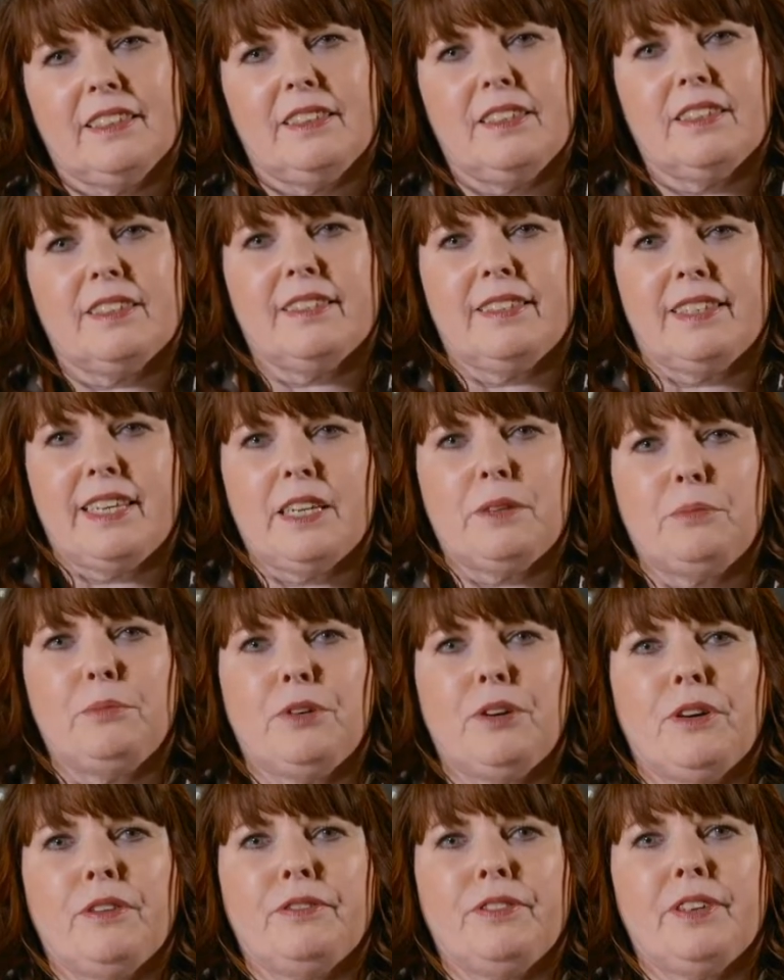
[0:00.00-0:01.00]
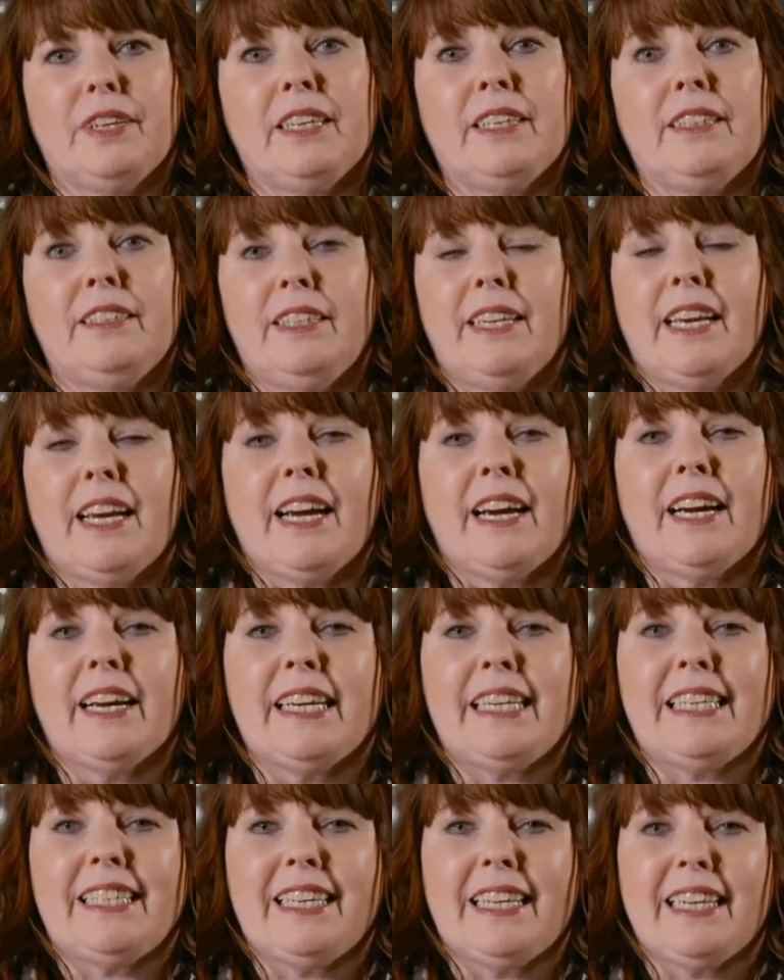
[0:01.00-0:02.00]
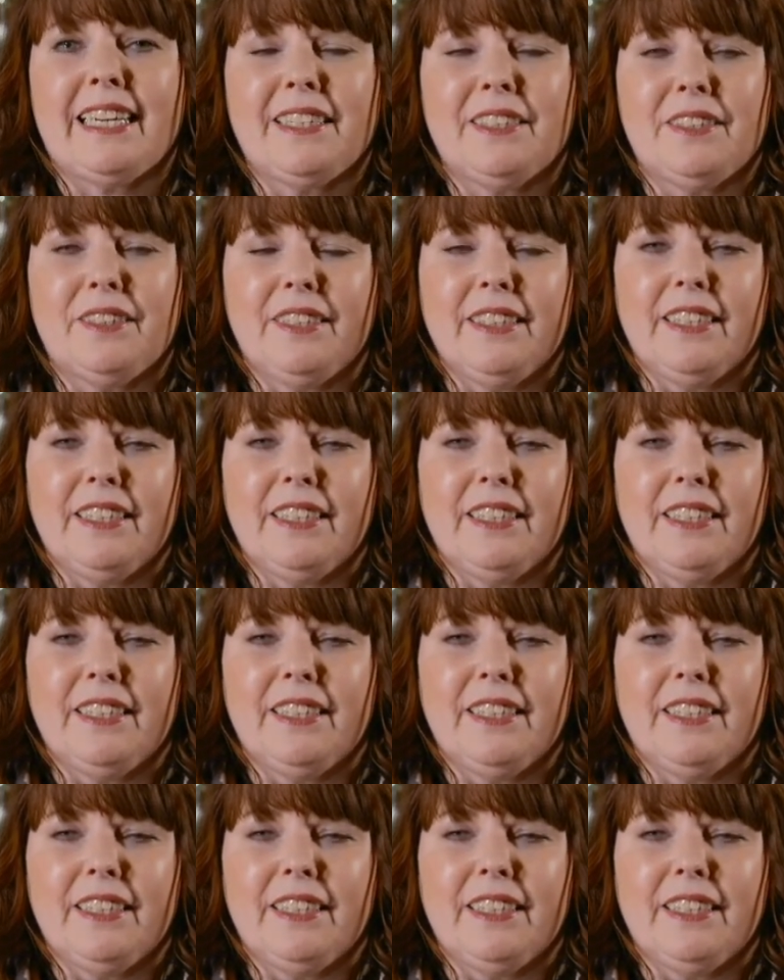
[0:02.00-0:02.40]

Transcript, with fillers: the stigma of it, you hide it.